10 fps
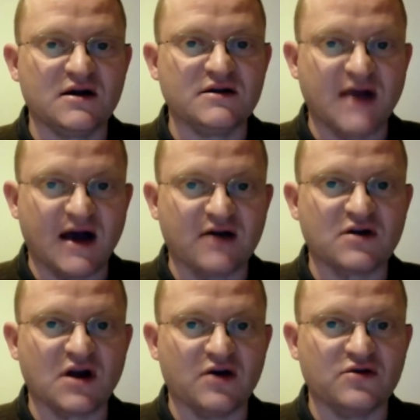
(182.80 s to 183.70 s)

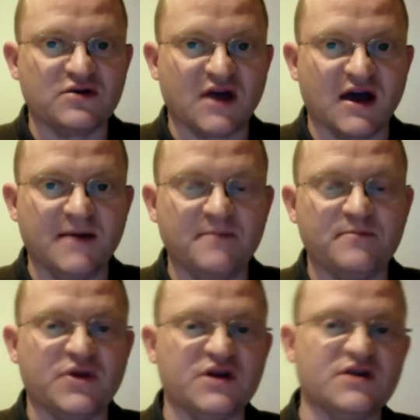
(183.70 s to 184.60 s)
download there,
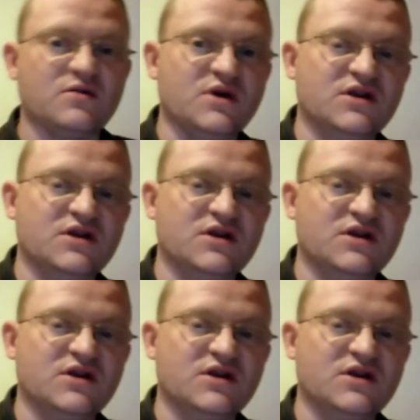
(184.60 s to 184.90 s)
but we're